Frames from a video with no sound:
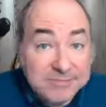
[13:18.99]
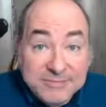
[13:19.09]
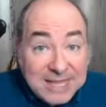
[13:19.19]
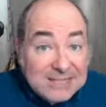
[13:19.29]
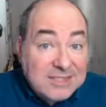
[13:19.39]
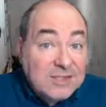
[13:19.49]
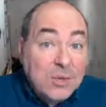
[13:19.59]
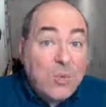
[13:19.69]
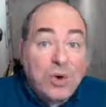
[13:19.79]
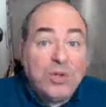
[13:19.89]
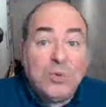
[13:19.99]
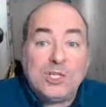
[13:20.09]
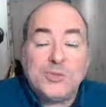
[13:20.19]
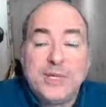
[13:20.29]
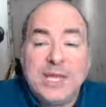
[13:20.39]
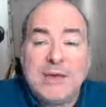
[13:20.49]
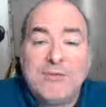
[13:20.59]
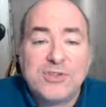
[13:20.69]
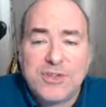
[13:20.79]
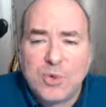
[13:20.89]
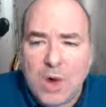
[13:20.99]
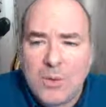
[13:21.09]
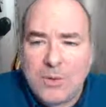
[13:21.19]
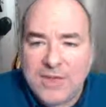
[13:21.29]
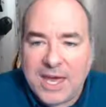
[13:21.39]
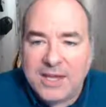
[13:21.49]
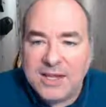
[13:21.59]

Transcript: That's the world in which we live. There's nothing wrong with that.